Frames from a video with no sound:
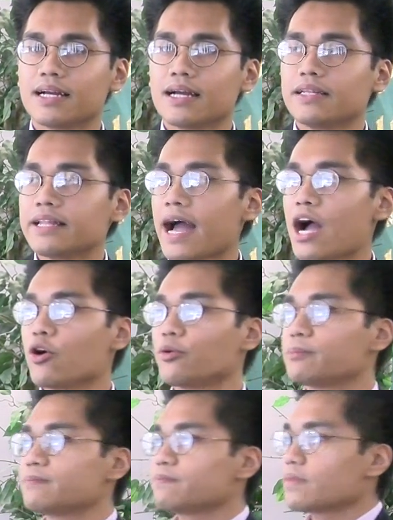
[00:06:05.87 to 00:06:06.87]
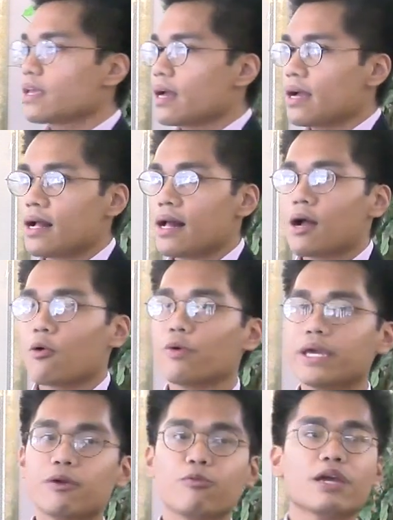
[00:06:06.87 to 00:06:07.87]
Now,
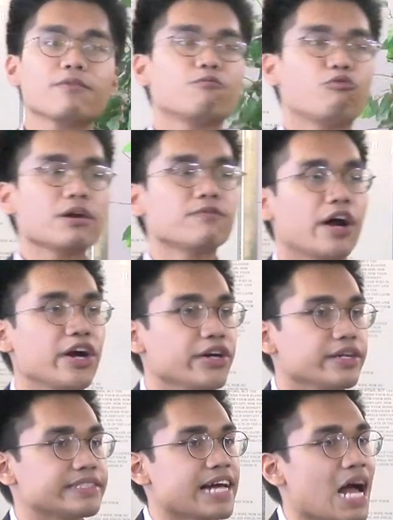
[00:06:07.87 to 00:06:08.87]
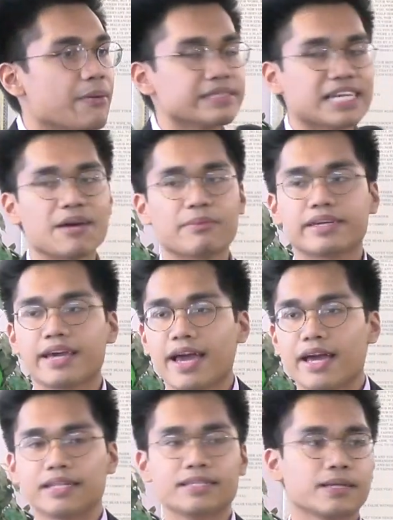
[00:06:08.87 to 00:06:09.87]
we've heard time and time
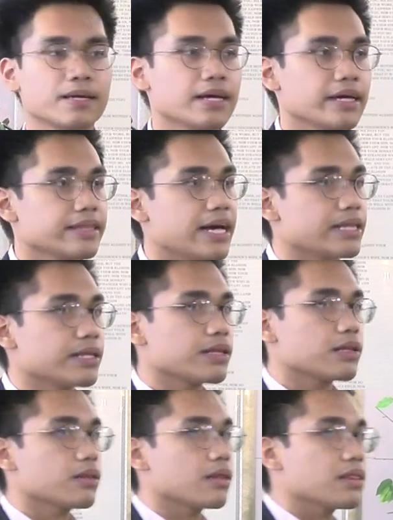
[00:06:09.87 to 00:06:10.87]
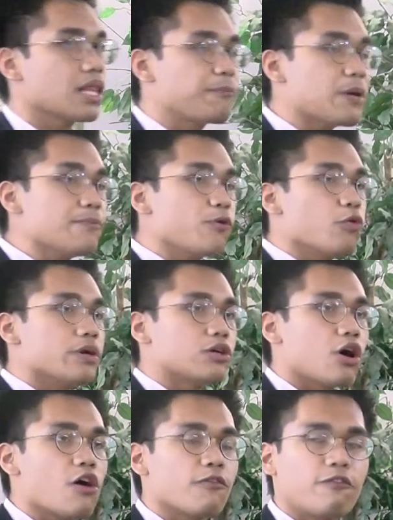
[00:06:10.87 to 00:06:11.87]
again that the people we
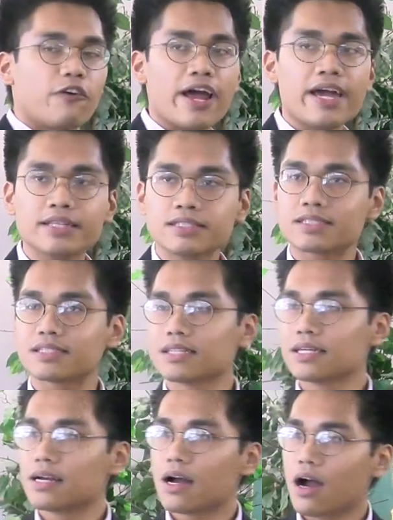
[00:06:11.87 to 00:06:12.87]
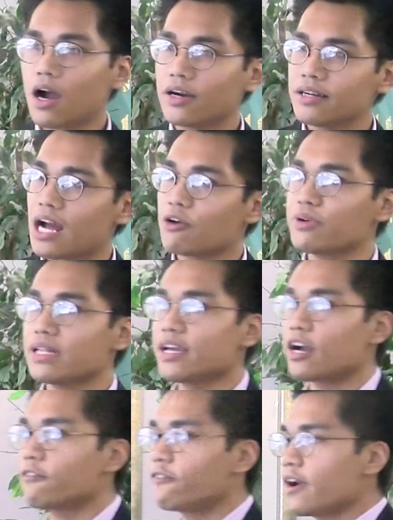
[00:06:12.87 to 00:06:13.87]
call friends are not really
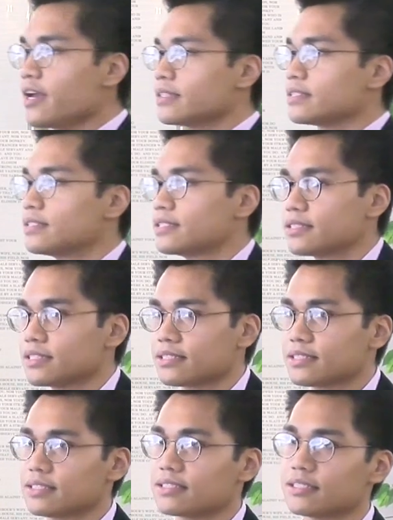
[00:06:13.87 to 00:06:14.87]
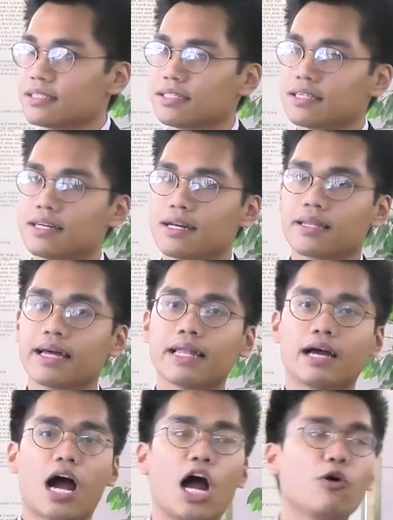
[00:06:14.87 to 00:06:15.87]
our friends.
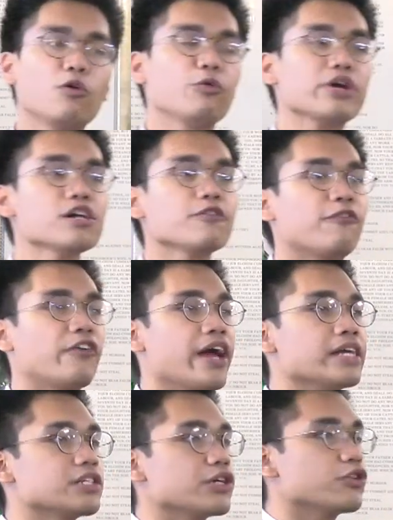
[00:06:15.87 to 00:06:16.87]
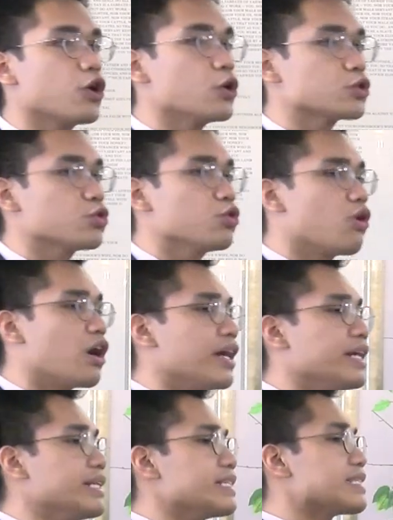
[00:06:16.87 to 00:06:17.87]
That our real friends are those who are
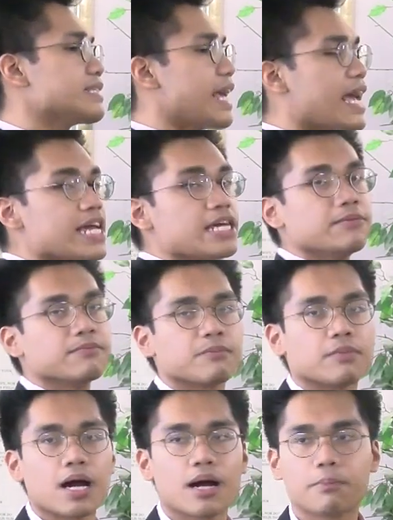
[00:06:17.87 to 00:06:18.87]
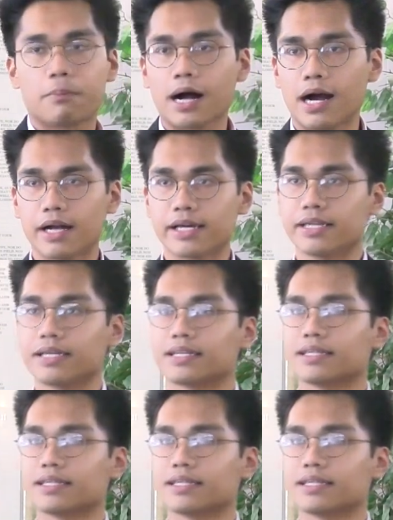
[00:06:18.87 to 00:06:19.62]
in the same body,